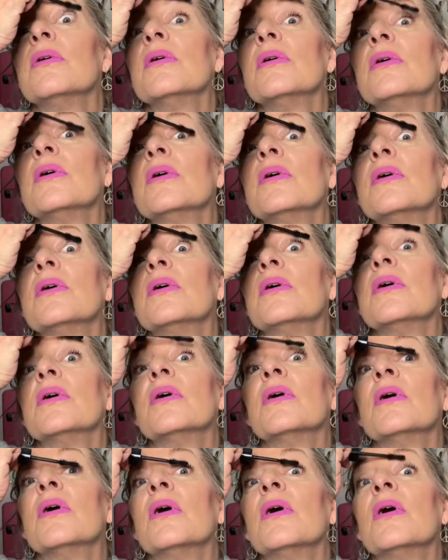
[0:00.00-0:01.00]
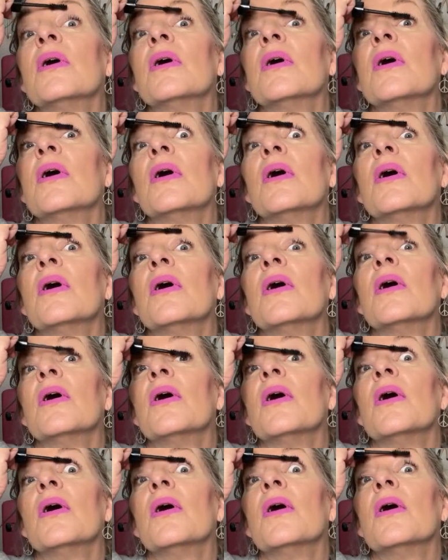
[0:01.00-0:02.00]

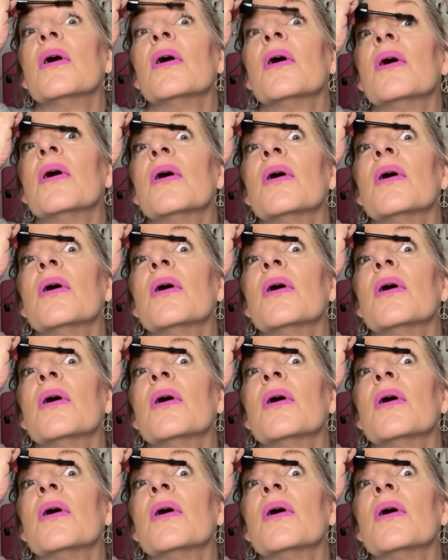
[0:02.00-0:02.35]
Nothing is said.